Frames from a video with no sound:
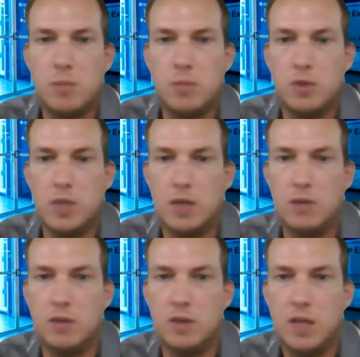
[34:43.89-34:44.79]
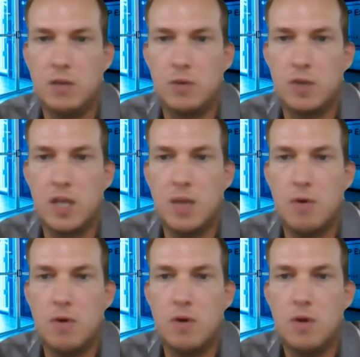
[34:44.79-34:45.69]
you pull out the network
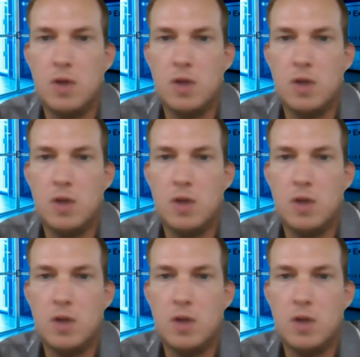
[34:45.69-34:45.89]
cable,